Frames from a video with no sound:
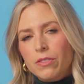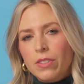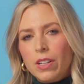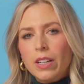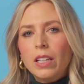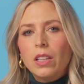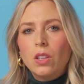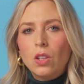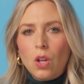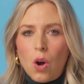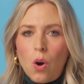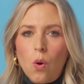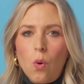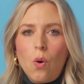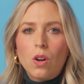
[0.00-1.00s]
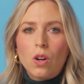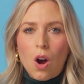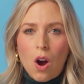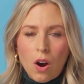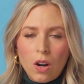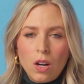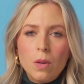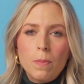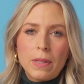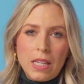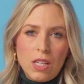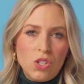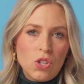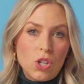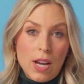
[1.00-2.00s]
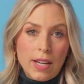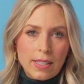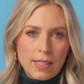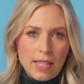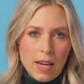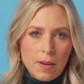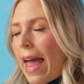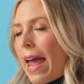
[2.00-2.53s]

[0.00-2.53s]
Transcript: very low carb ketogenic state.